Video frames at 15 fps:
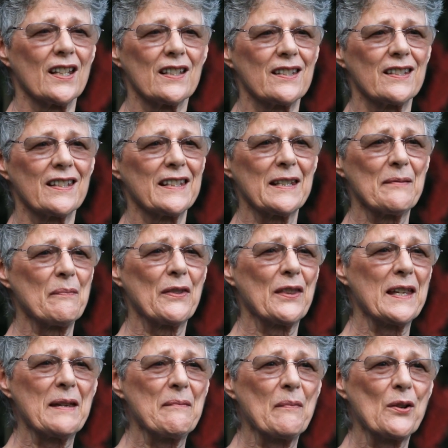That's
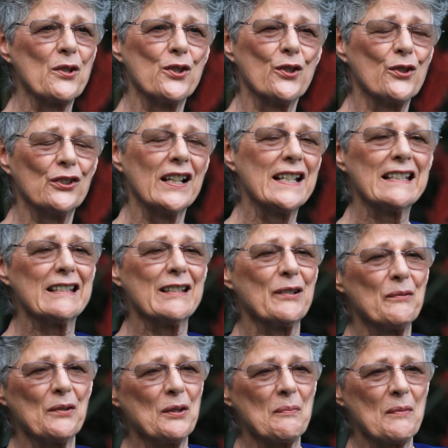you're
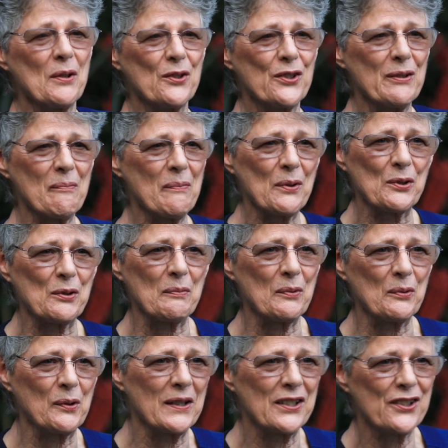ending with the most
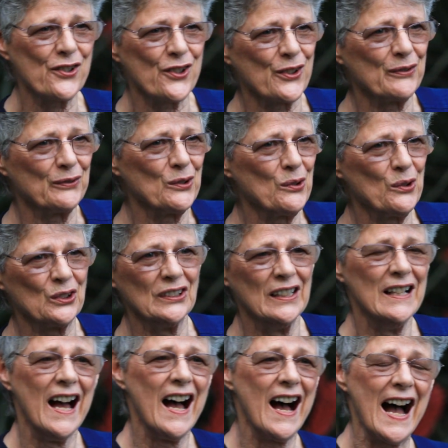impossible question of all.
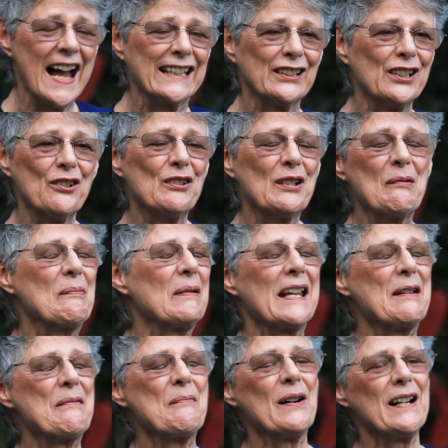I can only
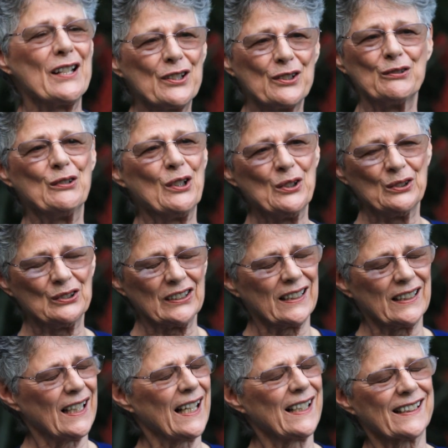play my own role,
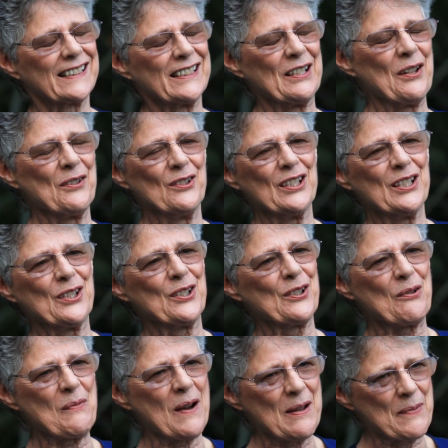and I can only
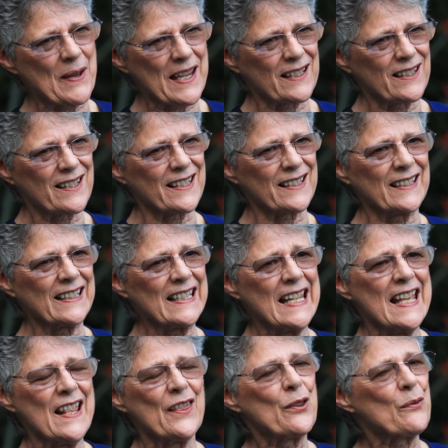do my best. And
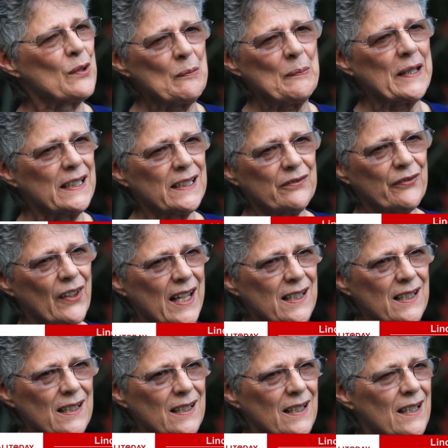there will be an
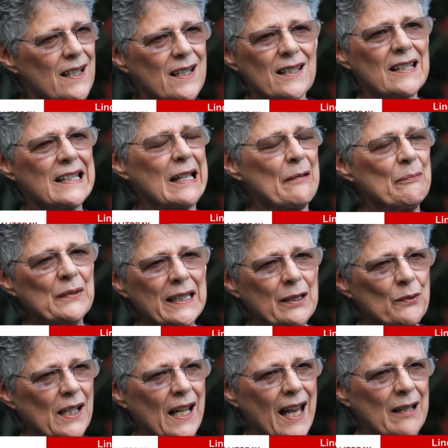event,
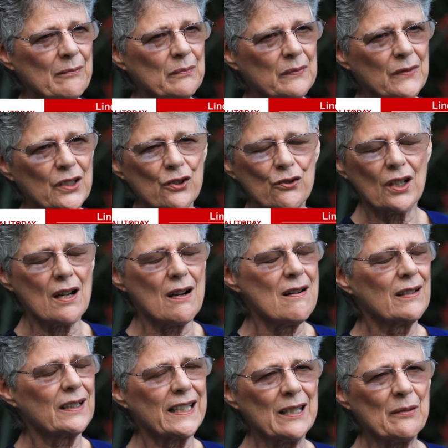something will happen. You
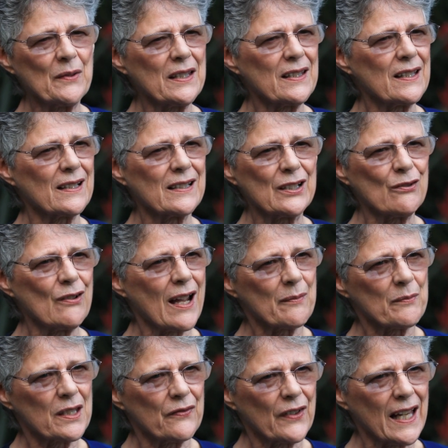can't keep this under
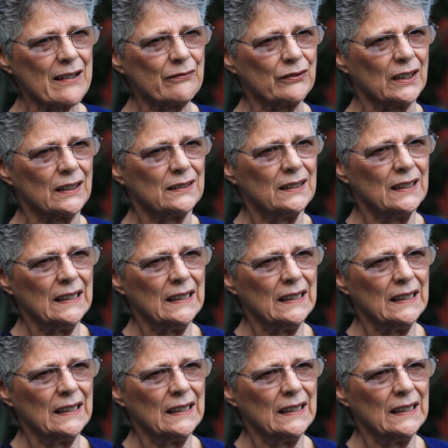wraps forever.